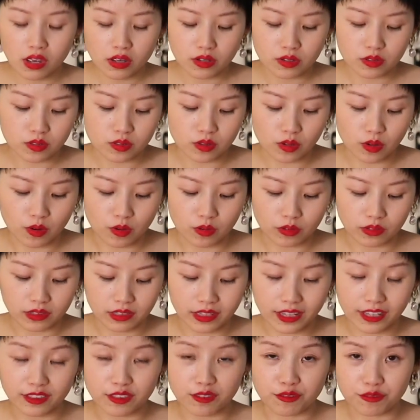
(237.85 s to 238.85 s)
so
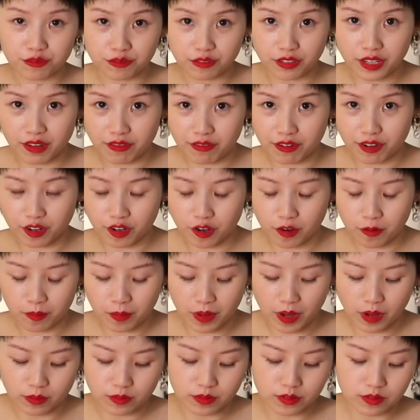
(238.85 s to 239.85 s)
let the flavor come
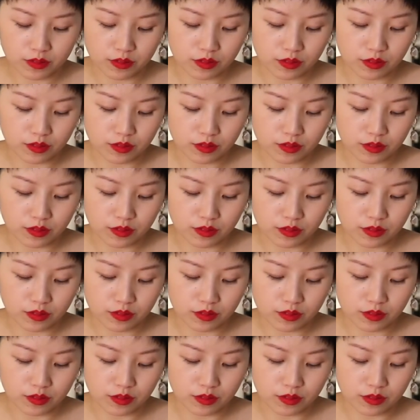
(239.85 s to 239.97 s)
out.